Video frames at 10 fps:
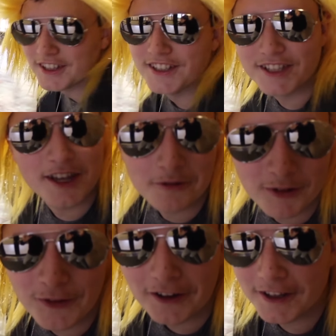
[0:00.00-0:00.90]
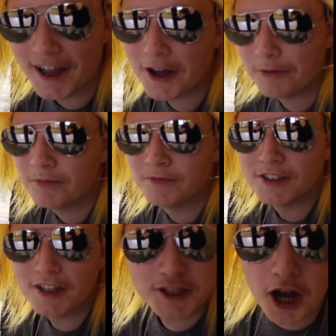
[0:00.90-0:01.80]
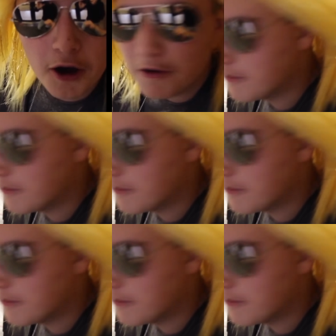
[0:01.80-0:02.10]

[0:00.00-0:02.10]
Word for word: This is it. We finally got him. Let's go.